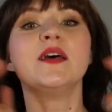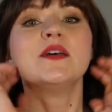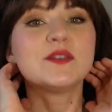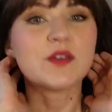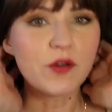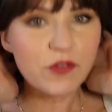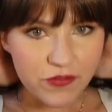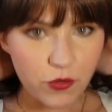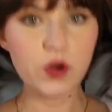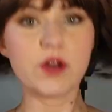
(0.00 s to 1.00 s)
So
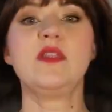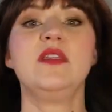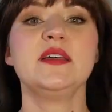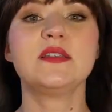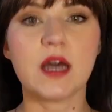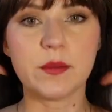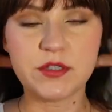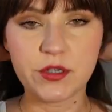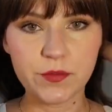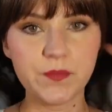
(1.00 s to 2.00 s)
for this
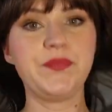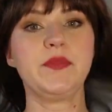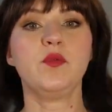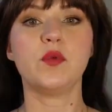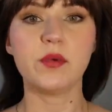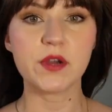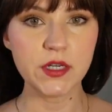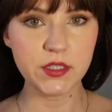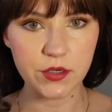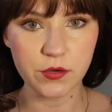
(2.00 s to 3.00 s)
updo, what we're gonna
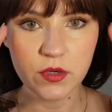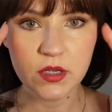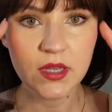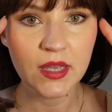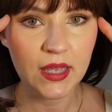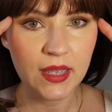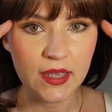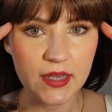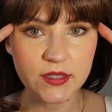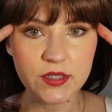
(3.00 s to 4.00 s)
do
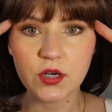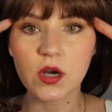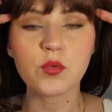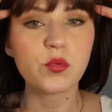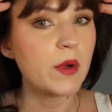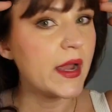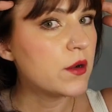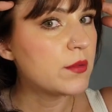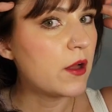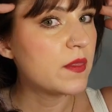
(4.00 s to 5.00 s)
is start right
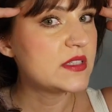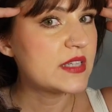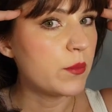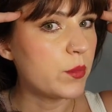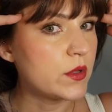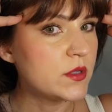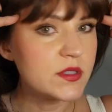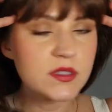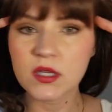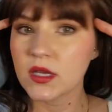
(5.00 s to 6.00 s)
around the
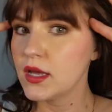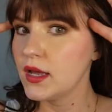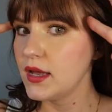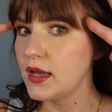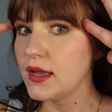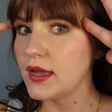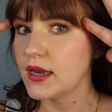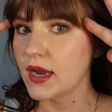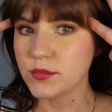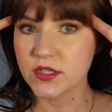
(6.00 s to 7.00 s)
temples, and
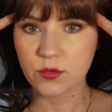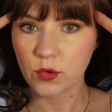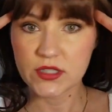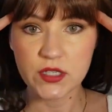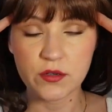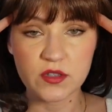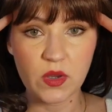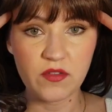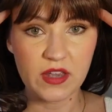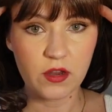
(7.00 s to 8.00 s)
I'm just going to use my
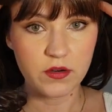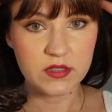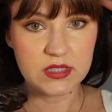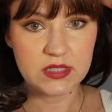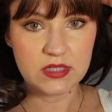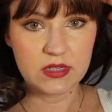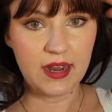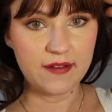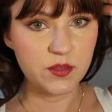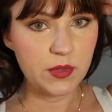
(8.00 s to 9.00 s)
fingers, this does not
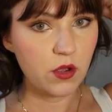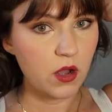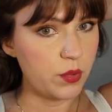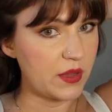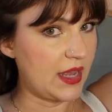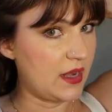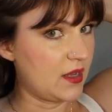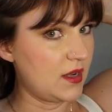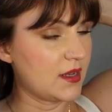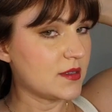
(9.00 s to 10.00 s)
have to be
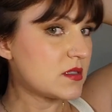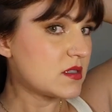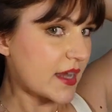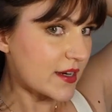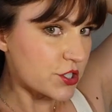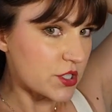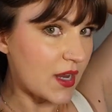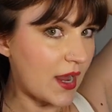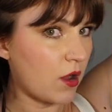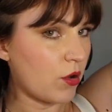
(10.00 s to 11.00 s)
complicated, and section
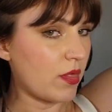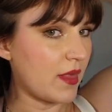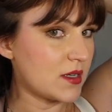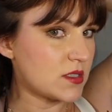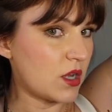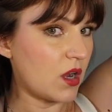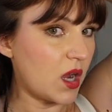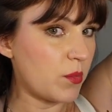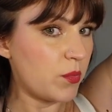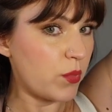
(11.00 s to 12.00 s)
out that
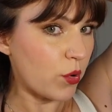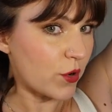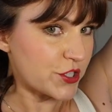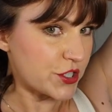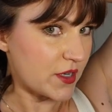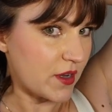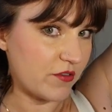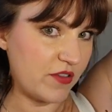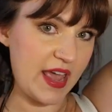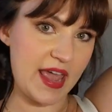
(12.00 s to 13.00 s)
top portion of
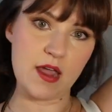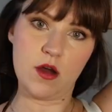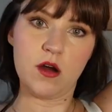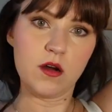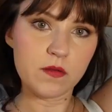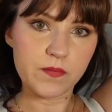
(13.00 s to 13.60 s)
hair.